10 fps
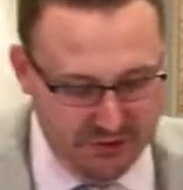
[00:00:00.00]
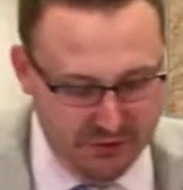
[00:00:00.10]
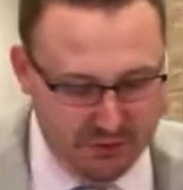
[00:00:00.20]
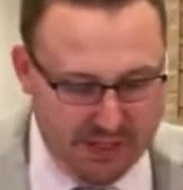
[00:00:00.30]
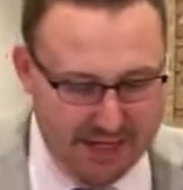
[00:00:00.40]

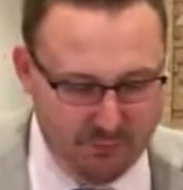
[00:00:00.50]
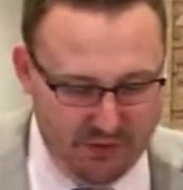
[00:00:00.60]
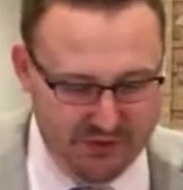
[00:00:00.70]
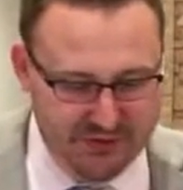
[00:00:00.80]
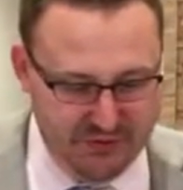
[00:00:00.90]
do and
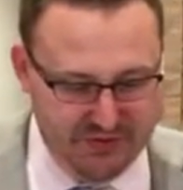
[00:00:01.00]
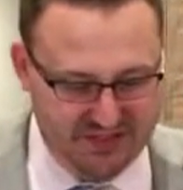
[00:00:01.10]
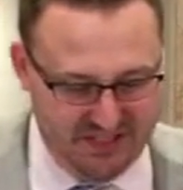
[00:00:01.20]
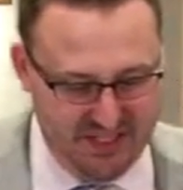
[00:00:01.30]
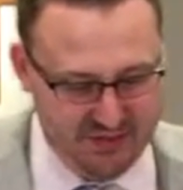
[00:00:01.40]
will do
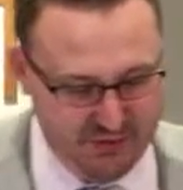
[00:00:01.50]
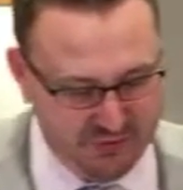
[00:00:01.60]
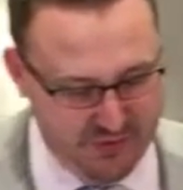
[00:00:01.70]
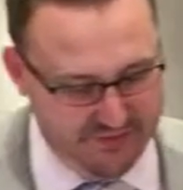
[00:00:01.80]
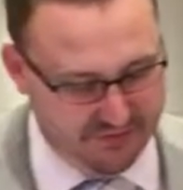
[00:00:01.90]
the things
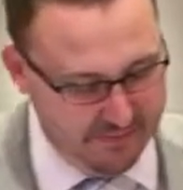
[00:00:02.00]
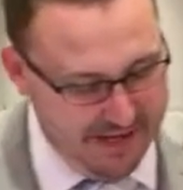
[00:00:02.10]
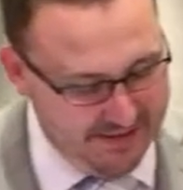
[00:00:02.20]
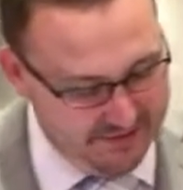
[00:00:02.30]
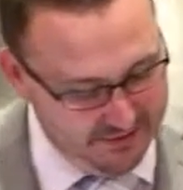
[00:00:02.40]
which we've
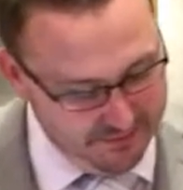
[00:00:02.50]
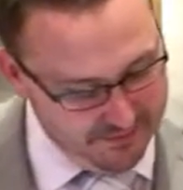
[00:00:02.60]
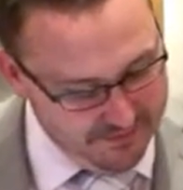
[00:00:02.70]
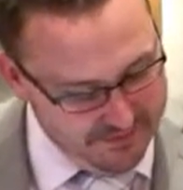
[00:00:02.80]
commanded you.